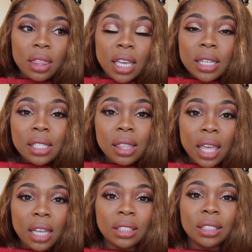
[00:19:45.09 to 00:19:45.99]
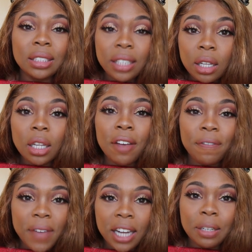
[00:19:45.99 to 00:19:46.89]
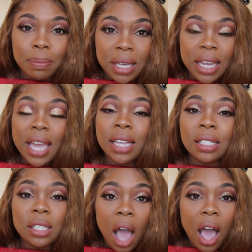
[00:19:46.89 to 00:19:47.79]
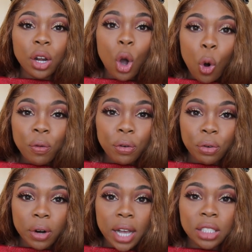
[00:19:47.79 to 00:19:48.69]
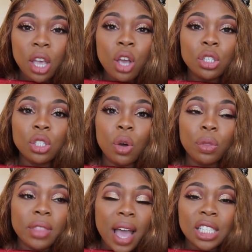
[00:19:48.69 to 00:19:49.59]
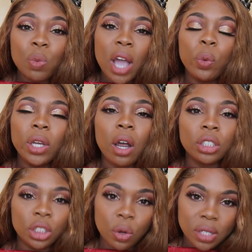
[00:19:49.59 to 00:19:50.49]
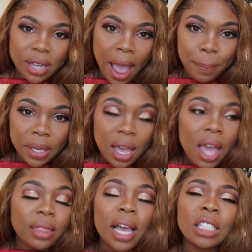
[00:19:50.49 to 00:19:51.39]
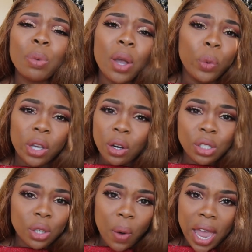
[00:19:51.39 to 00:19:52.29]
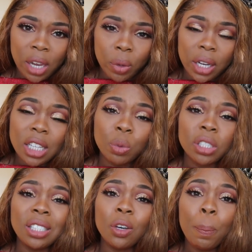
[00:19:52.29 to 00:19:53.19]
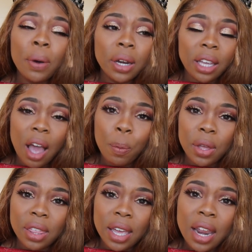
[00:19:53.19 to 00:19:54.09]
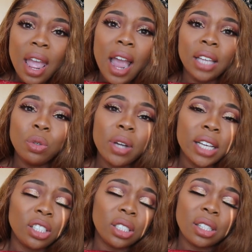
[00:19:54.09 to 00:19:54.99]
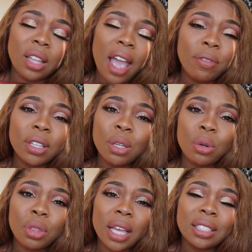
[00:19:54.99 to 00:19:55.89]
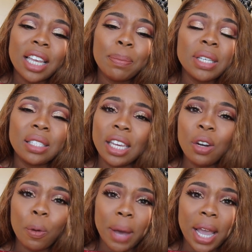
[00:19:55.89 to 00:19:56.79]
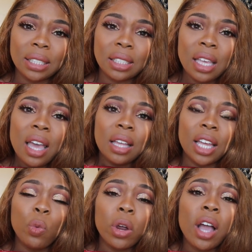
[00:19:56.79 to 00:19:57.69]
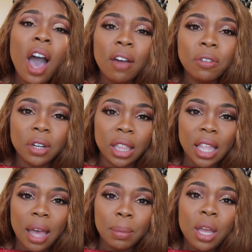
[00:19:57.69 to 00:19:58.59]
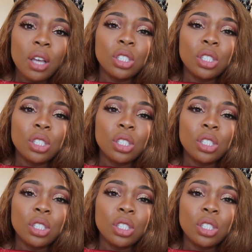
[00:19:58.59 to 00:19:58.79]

These things still affect me. It is not over for us. So that's why we are so snappy. That's why we are so angry, because we're still putting up with it. And you guys just, every little, it's like mosquito bites. Like, we're covered in them.